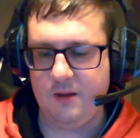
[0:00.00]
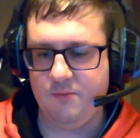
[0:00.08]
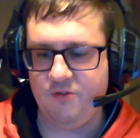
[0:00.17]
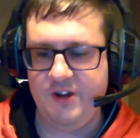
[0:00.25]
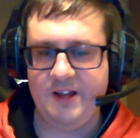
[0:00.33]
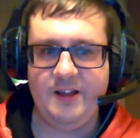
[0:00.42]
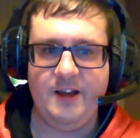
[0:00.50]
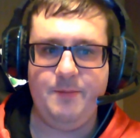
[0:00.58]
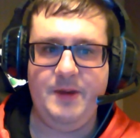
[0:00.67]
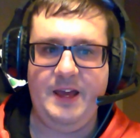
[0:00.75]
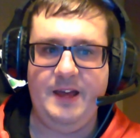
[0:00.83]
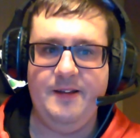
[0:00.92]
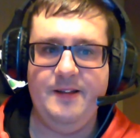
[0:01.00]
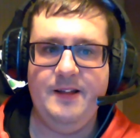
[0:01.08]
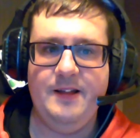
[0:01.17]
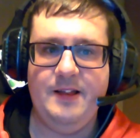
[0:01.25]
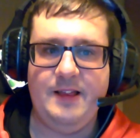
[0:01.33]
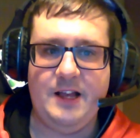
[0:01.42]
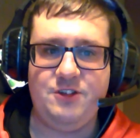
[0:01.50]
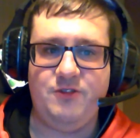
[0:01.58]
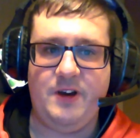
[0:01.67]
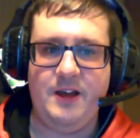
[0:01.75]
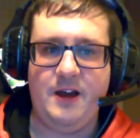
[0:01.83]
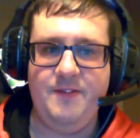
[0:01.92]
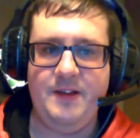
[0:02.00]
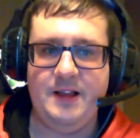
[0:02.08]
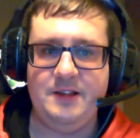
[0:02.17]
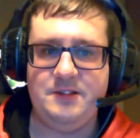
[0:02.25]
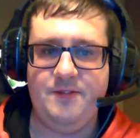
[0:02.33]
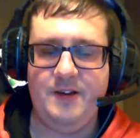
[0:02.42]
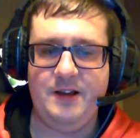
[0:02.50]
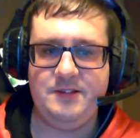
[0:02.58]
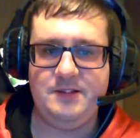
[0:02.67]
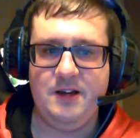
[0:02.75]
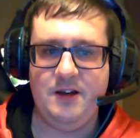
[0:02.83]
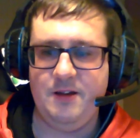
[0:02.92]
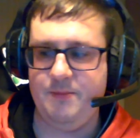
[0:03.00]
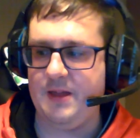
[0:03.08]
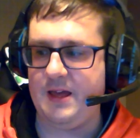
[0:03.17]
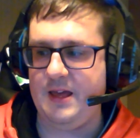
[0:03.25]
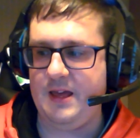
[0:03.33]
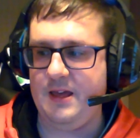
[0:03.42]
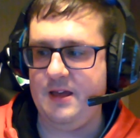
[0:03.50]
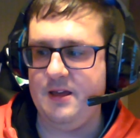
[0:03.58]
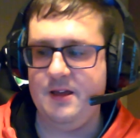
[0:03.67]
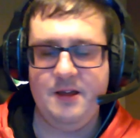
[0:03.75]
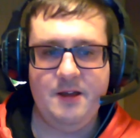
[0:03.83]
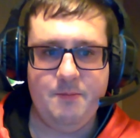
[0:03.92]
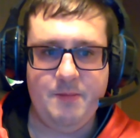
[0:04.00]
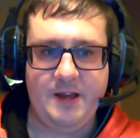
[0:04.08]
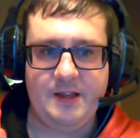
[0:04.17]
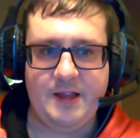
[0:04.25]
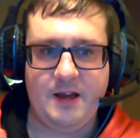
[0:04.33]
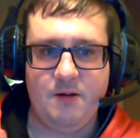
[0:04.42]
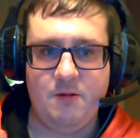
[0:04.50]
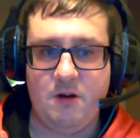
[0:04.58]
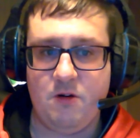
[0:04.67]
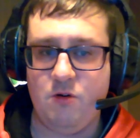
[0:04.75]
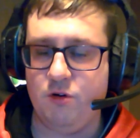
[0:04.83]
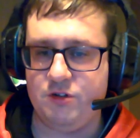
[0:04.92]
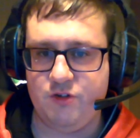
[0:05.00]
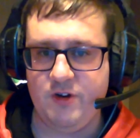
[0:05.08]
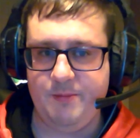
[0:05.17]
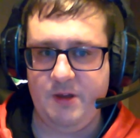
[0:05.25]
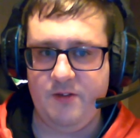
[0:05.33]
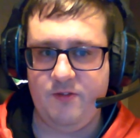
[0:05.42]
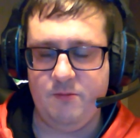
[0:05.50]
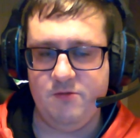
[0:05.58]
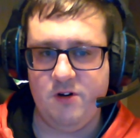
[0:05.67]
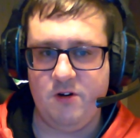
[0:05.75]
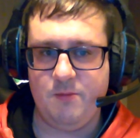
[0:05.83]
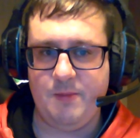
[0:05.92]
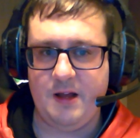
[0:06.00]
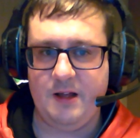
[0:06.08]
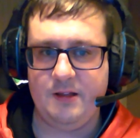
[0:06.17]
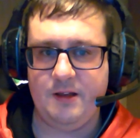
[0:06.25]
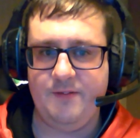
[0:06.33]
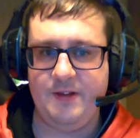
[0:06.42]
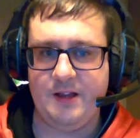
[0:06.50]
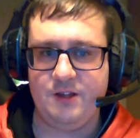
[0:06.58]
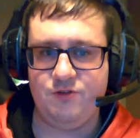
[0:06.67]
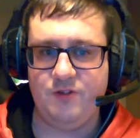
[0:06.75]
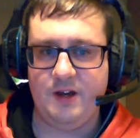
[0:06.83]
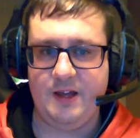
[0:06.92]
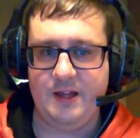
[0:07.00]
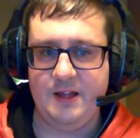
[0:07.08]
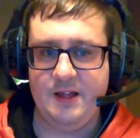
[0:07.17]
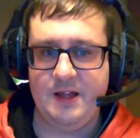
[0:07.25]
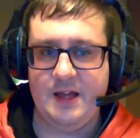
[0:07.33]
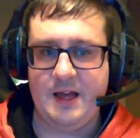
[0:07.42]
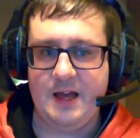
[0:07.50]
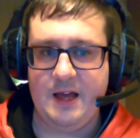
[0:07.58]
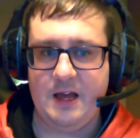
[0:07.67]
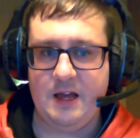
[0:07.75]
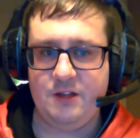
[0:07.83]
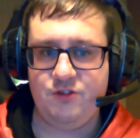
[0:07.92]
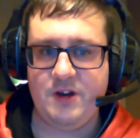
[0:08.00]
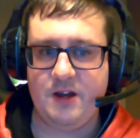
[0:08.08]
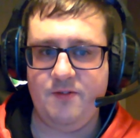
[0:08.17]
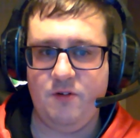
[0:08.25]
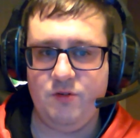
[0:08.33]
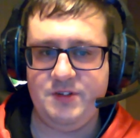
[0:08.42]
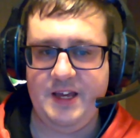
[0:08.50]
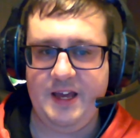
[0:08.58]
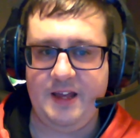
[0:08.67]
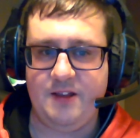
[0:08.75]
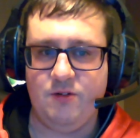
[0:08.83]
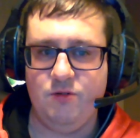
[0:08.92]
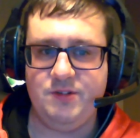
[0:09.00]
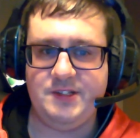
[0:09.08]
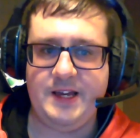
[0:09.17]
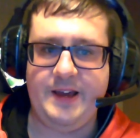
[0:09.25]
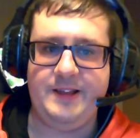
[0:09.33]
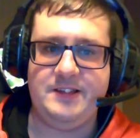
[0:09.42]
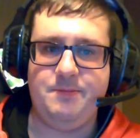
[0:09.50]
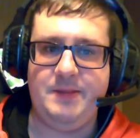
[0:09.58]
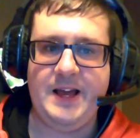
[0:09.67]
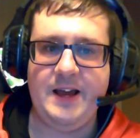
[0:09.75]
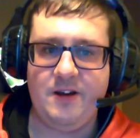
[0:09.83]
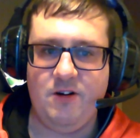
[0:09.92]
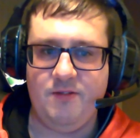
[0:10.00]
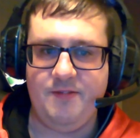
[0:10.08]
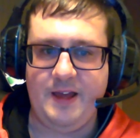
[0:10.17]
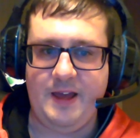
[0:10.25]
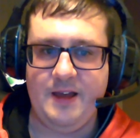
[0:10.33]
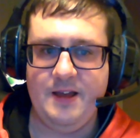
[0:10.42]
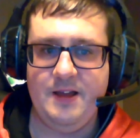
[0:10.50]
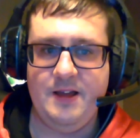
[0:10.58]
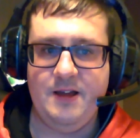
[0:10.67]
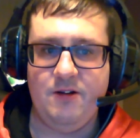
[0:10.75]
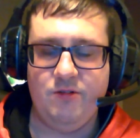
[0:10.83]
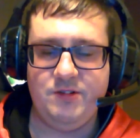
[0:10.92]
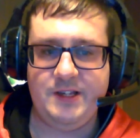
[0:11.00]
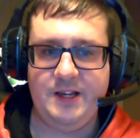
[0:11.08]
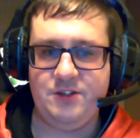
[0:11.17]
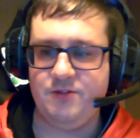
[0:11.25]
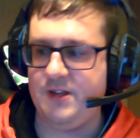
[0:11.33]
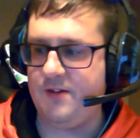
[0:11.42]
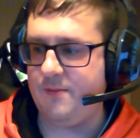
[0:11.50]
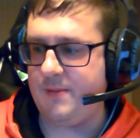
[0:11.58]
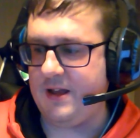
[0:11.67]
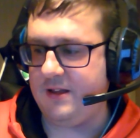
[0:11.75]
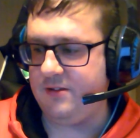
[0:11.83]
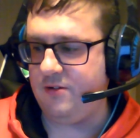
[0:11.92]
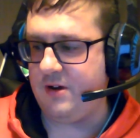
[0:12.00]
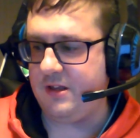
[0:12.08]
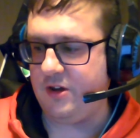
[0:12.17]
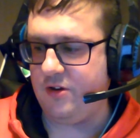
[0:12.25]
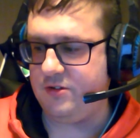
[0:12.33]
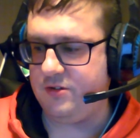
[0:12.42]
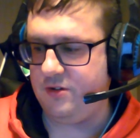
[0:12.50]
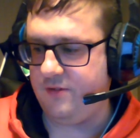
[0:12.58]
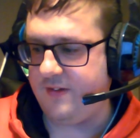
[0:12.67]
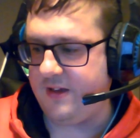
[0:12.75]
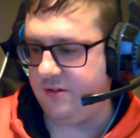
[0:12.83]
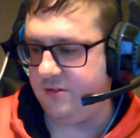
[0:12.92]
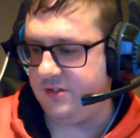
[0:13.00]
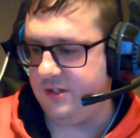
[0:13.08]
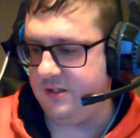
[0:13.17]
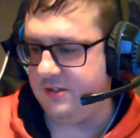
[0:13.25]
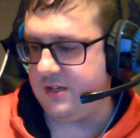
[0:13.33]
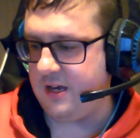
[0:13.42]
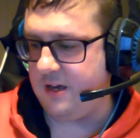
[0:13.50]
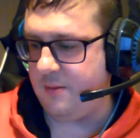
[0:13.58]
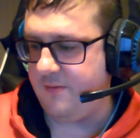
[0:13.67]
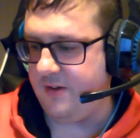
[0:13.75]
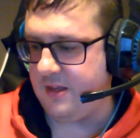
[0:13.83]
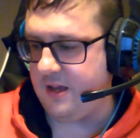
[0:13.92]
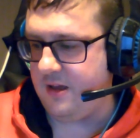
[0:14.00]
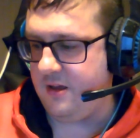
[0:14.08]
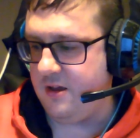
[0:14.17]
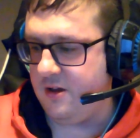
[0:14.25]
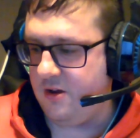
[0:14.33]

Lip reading: Freak Like Me. That's right. I think that's the first time they made an L. Of course, correct me if I'm wrong, but I think that's right. Track 14, All Saints, Black Coffee. All Saints were another band who had a good 2000. I think they